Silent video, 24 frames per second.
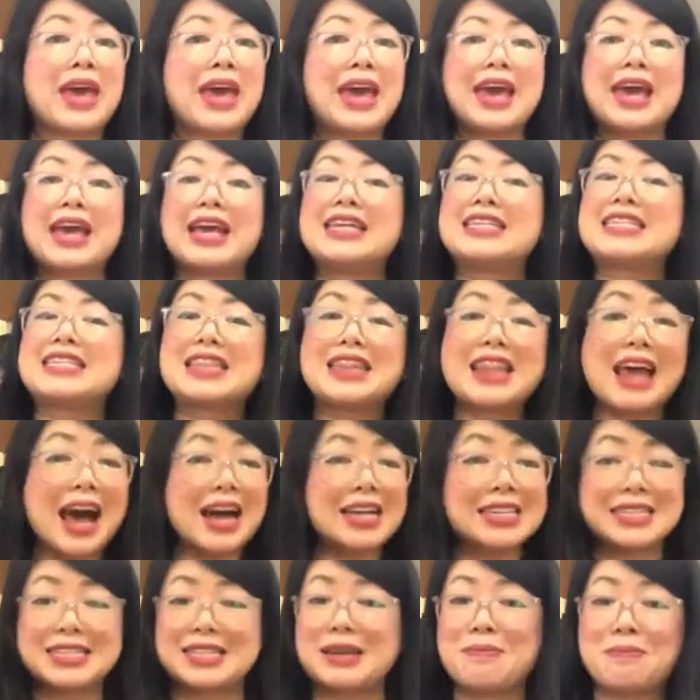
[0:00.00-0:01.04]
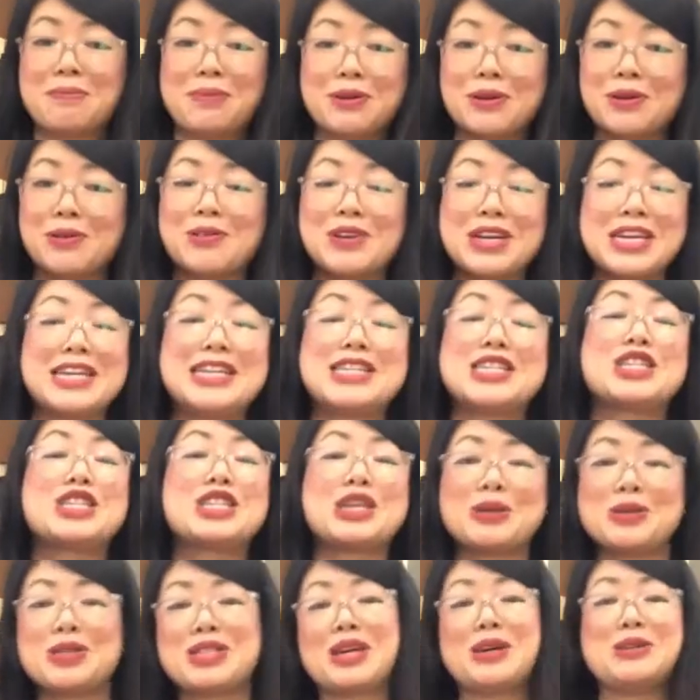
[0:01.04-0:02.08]
It is that simple. It is
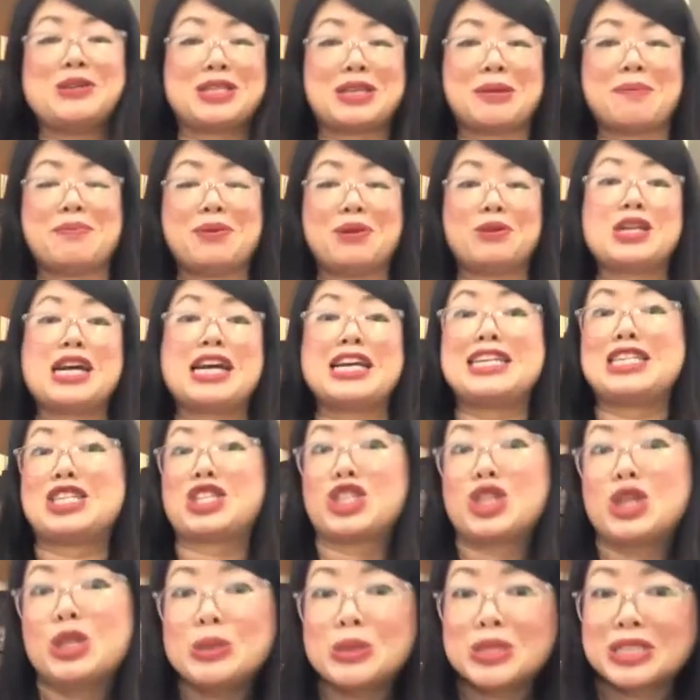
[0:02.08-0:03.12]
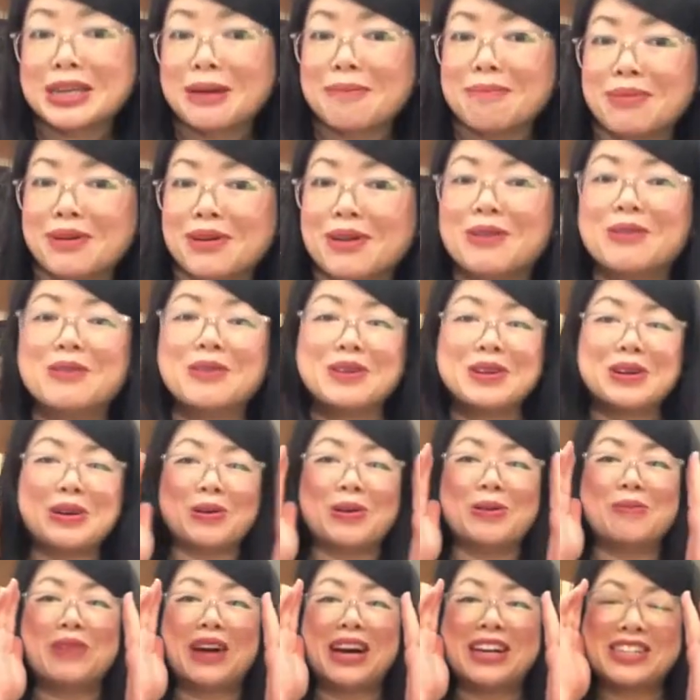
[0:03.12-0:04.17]
so, so simple. It is too simple
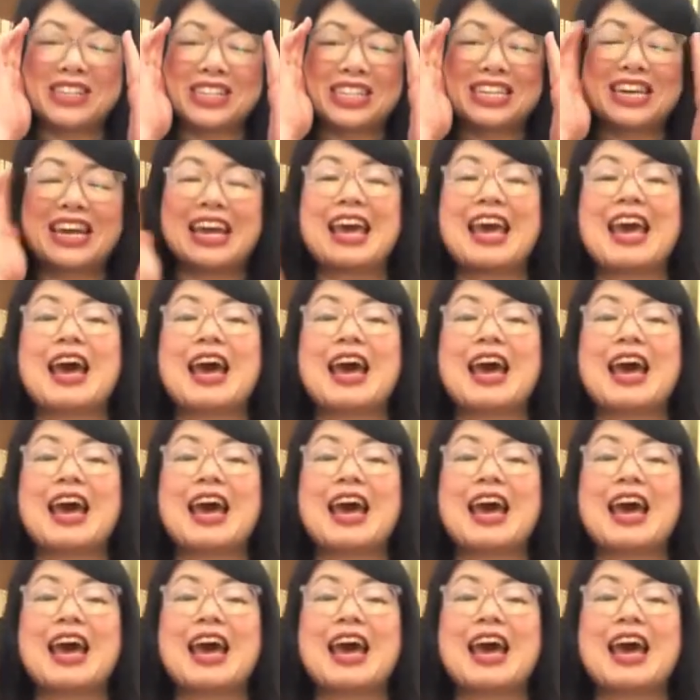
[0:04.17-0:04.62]
almost.